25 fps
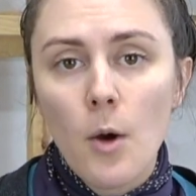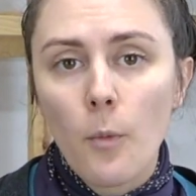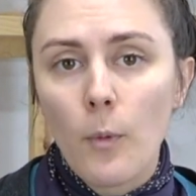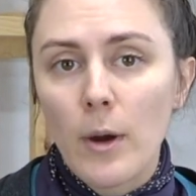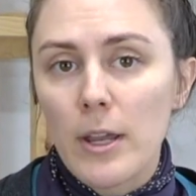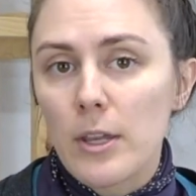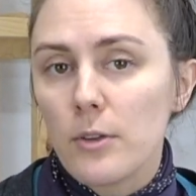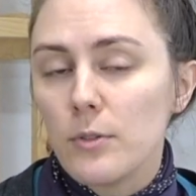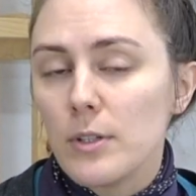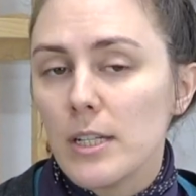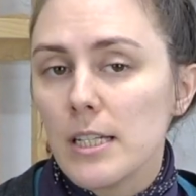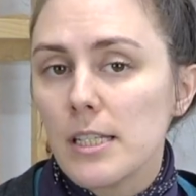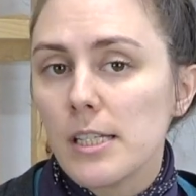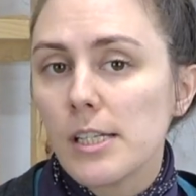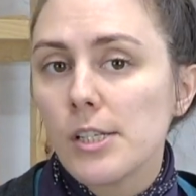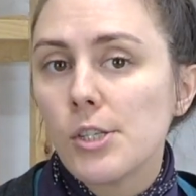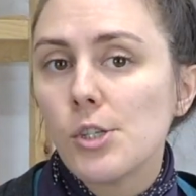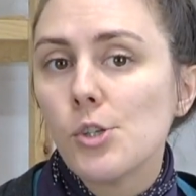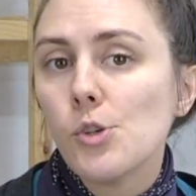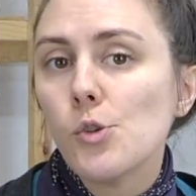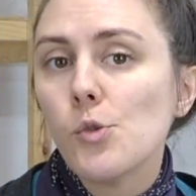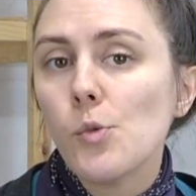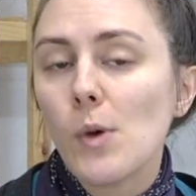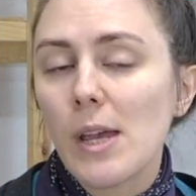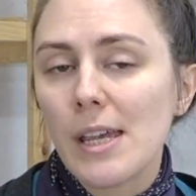what you need to
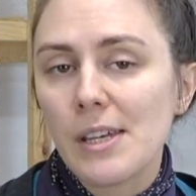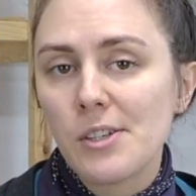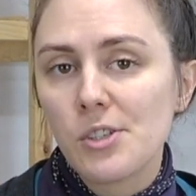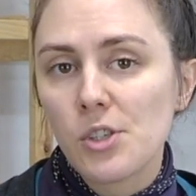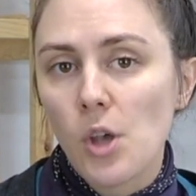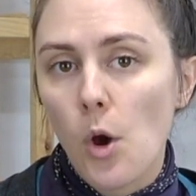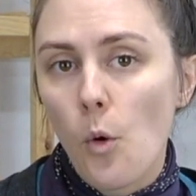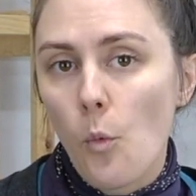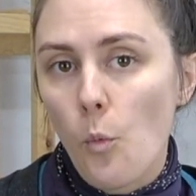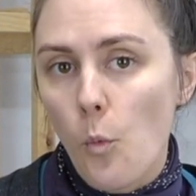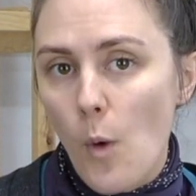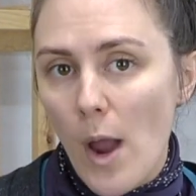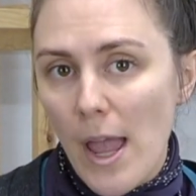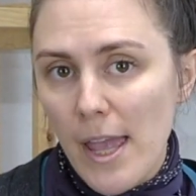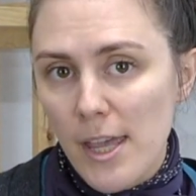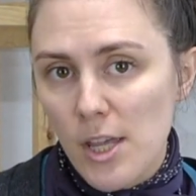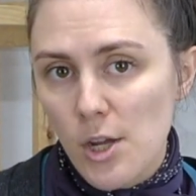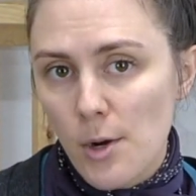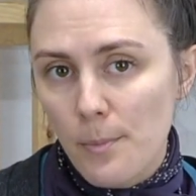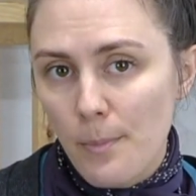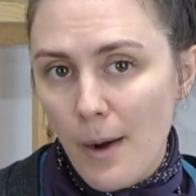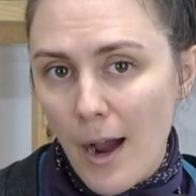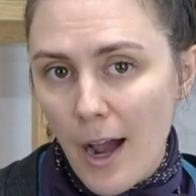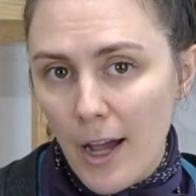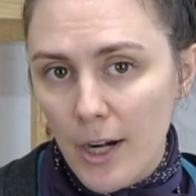do is weigh
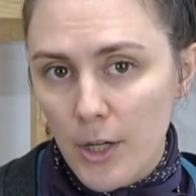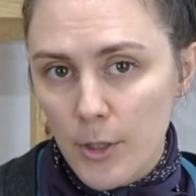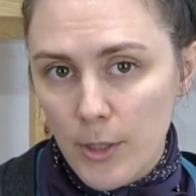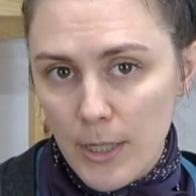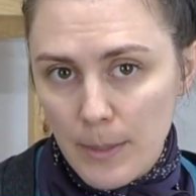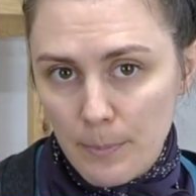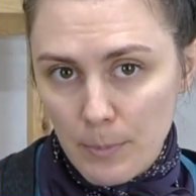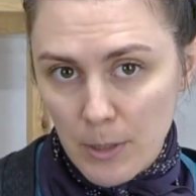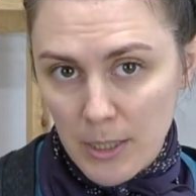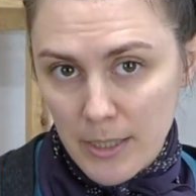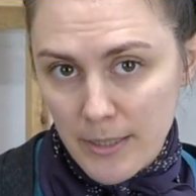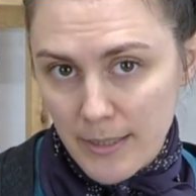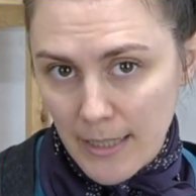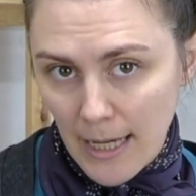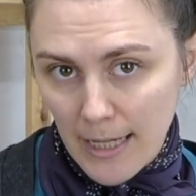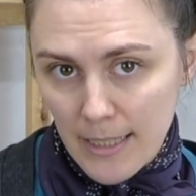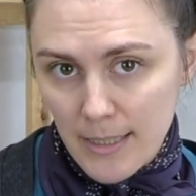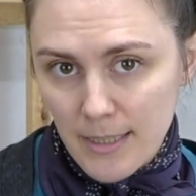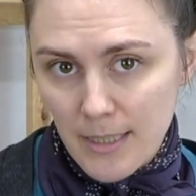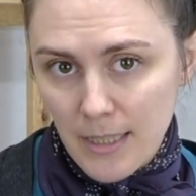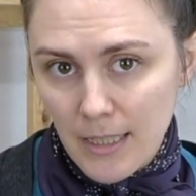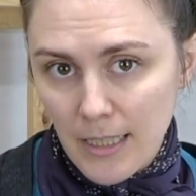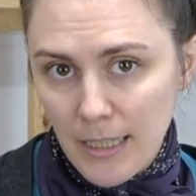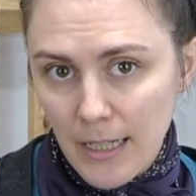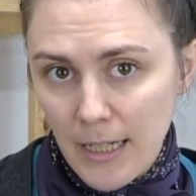your pottery
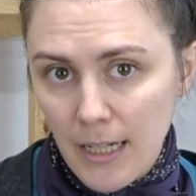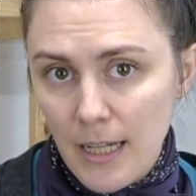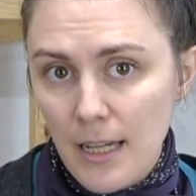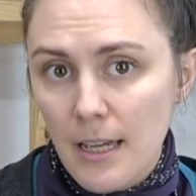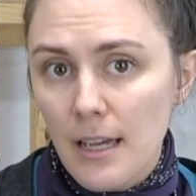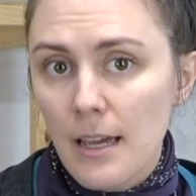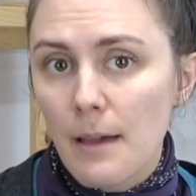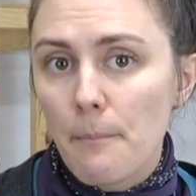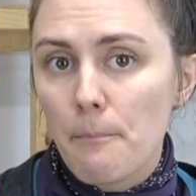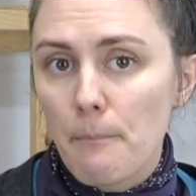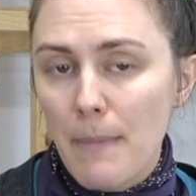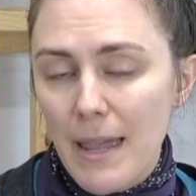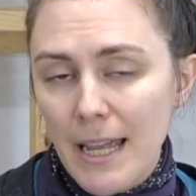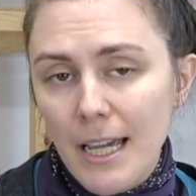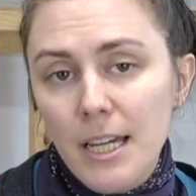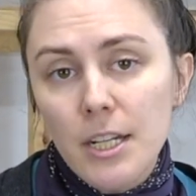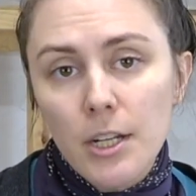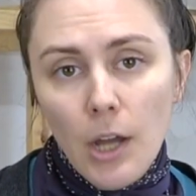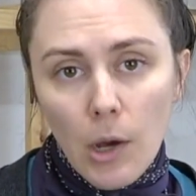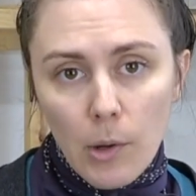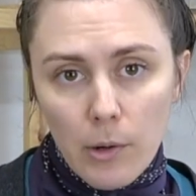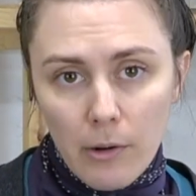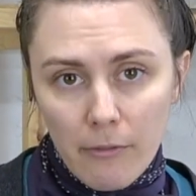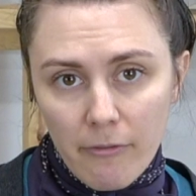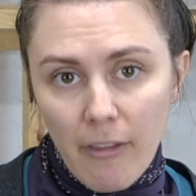precisely Make a
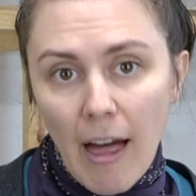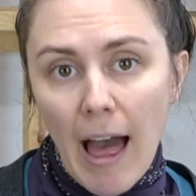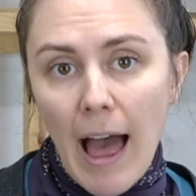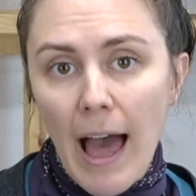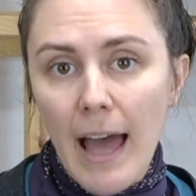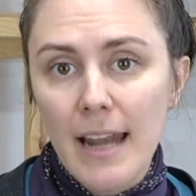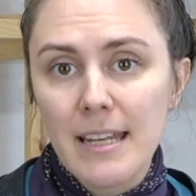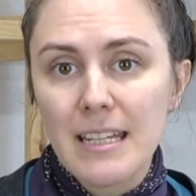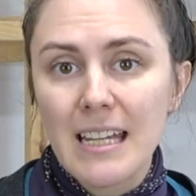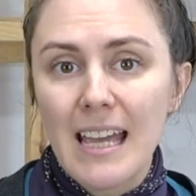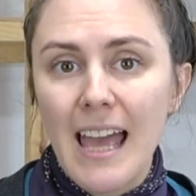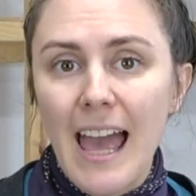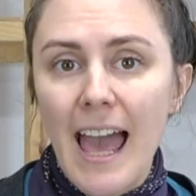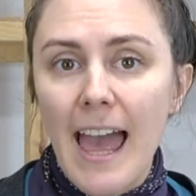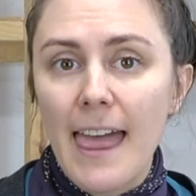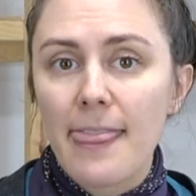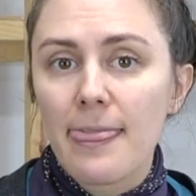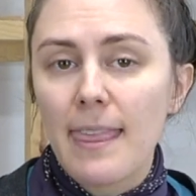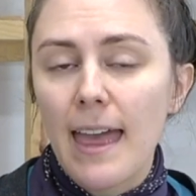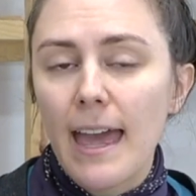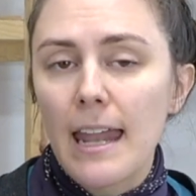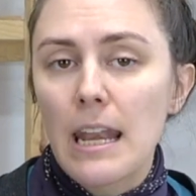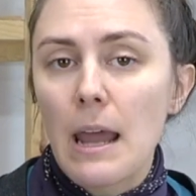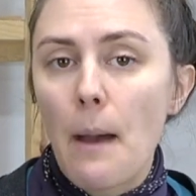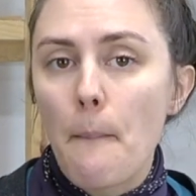note of that
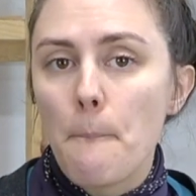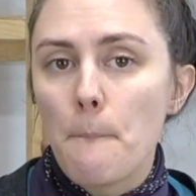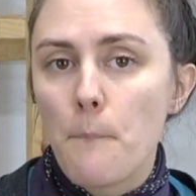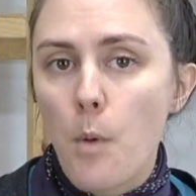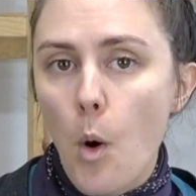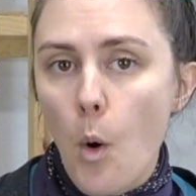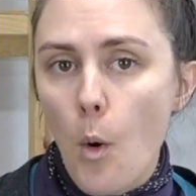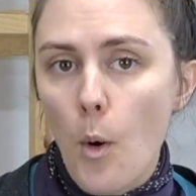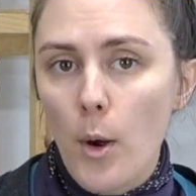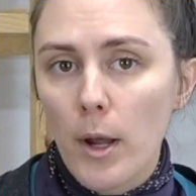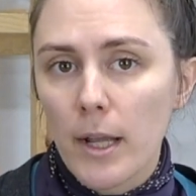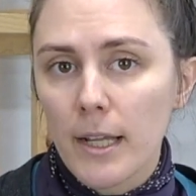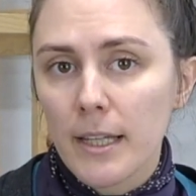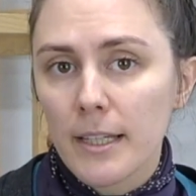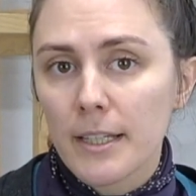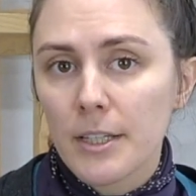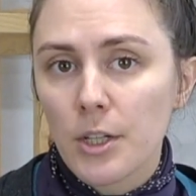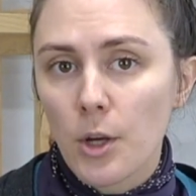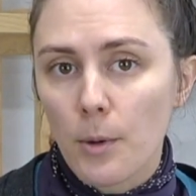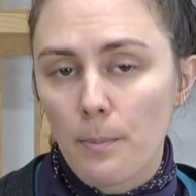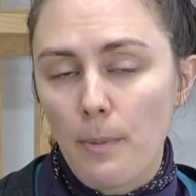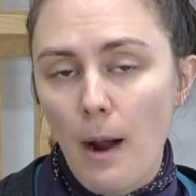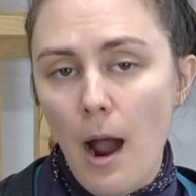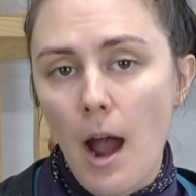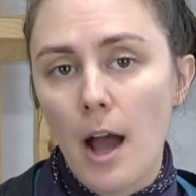and then boil
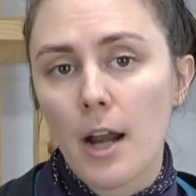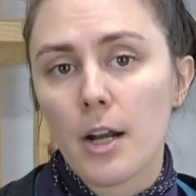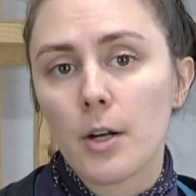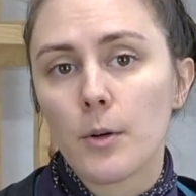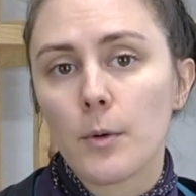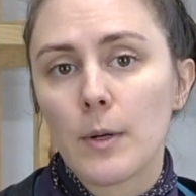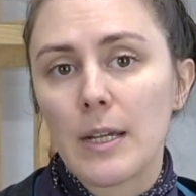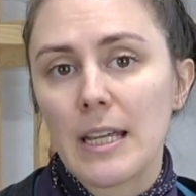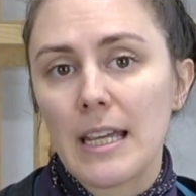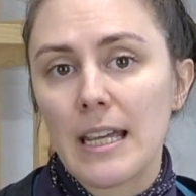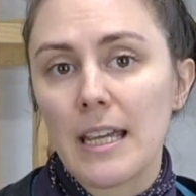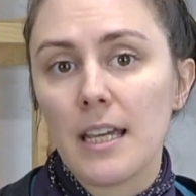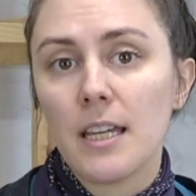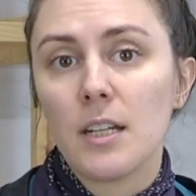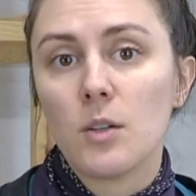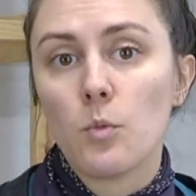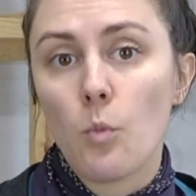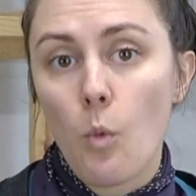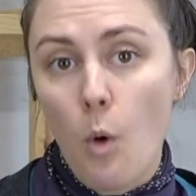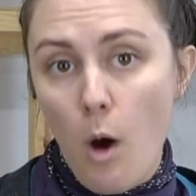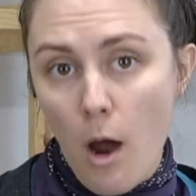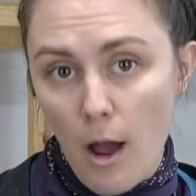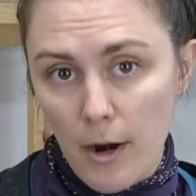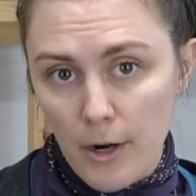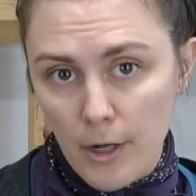your pottery
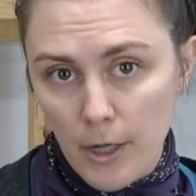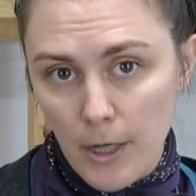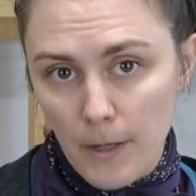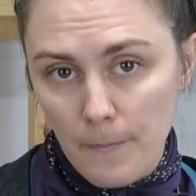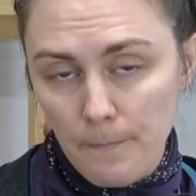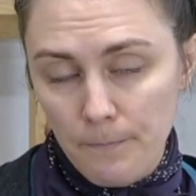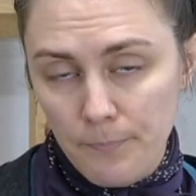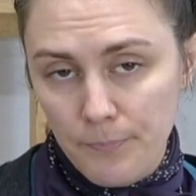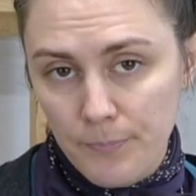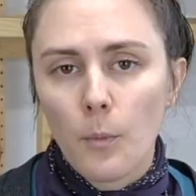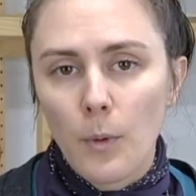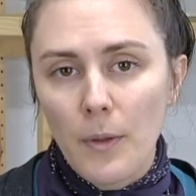in water.